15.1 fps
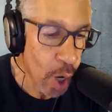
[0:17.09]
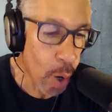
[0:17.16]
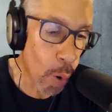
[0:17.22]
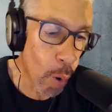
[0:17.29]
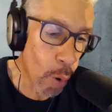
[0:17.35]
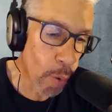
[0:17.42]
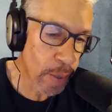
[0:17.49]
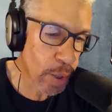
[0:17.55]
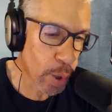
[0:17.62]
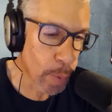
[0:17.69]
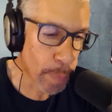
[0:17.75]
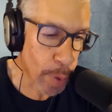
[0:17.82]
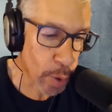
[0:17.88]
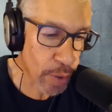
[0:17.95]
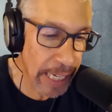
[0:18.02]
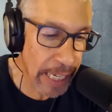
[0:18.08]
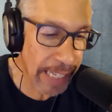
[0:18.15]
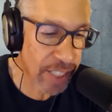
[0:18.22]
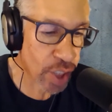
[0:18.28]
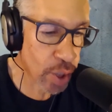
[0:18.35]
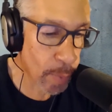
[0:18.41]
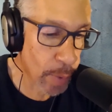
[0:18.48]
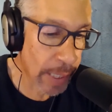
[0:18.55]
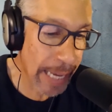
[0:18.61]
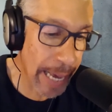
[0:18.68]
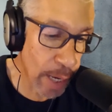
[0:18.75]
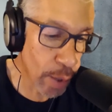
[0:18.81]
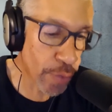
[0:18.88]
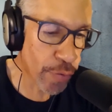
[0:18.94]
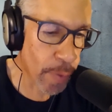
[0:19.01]
or to protect someone
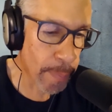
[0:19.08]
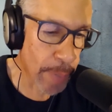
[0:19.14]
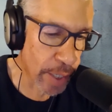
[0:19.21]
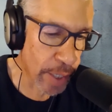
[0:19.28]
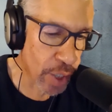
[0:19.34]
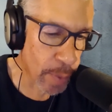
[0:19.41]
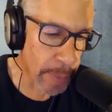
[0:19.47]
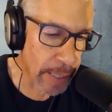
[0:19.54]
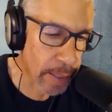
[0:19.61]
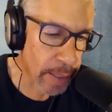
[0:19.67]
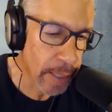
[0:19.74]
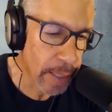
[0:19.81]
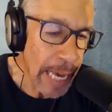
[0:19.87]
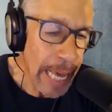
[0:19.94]
else from punishment.